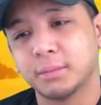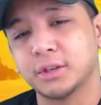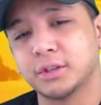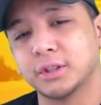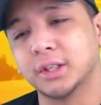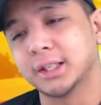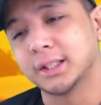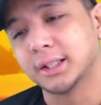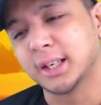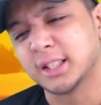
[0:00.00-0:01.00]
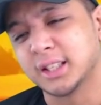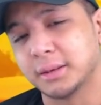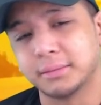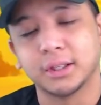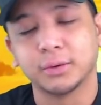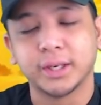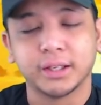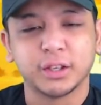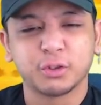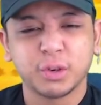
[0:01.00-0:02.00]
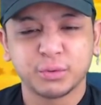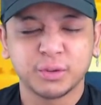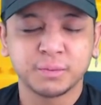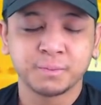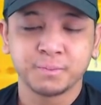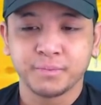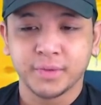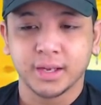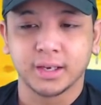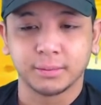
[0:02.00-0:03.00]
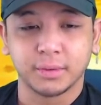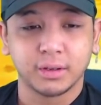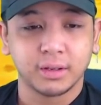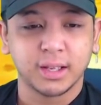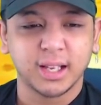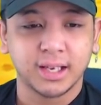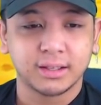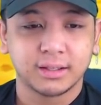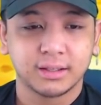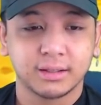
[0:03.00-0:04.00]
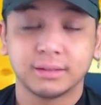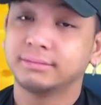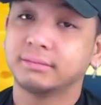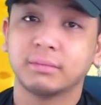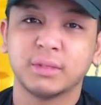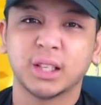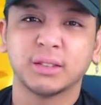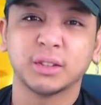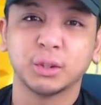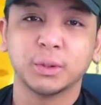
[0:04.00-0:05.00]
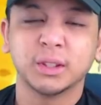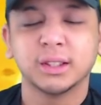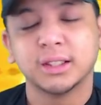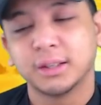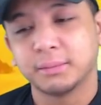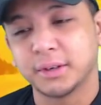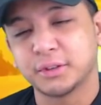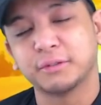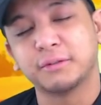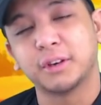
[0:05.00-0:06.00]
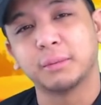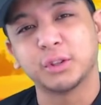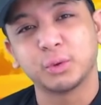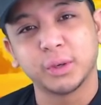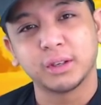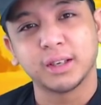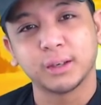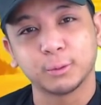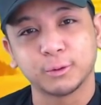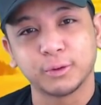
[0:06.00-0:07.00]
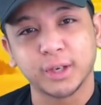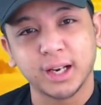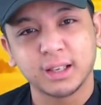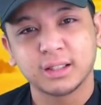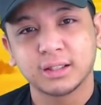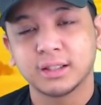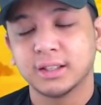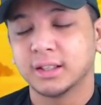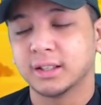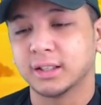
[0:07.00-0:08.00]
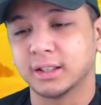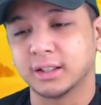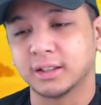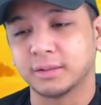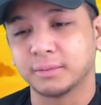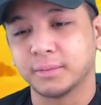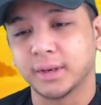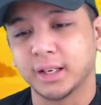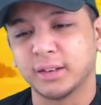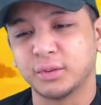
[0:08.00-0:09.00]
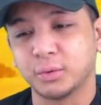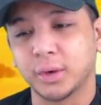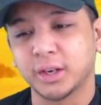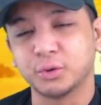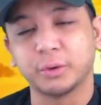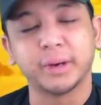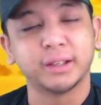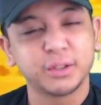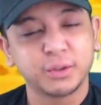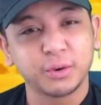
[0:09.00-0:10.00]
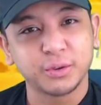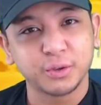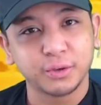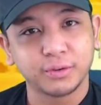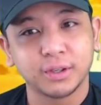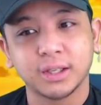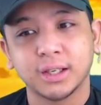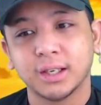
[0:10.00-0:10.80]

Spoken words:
make sure you look at the links down below in the description. Other than that, y'all have a good one. Make sure to follow my Twitter at WolfReacts. And if you want to join my Discord server,